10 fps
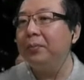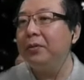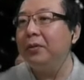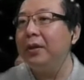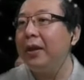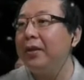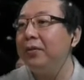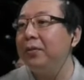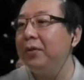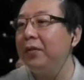Yeah,
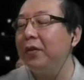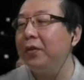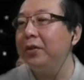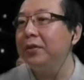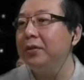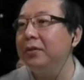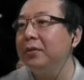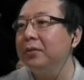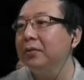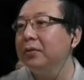you have a question?
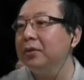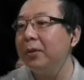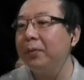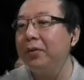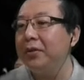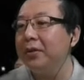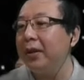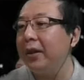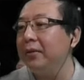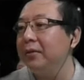Someone raise a
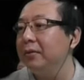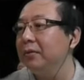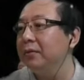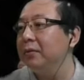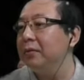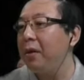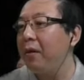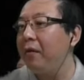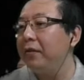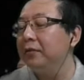hand.
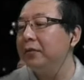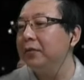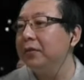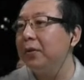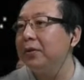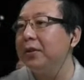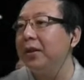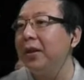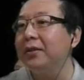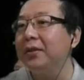Also an
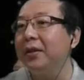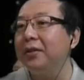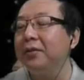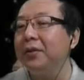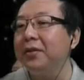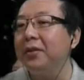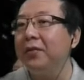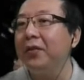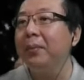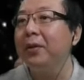accidental raising
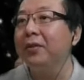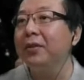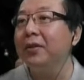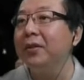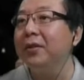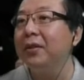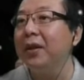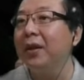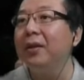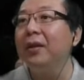of hand because I think the
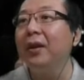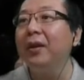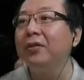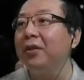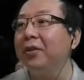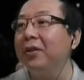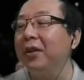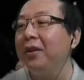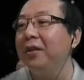hand has gone again.